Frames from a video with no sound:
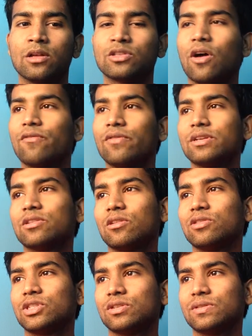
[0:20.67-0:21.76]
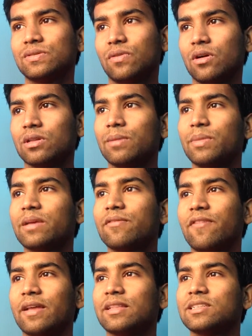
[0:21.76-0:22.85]
software solution for the big
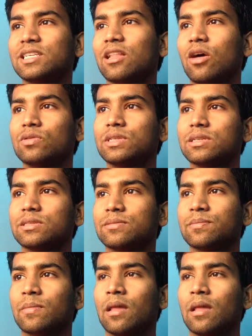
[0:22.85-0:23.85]
financial houses.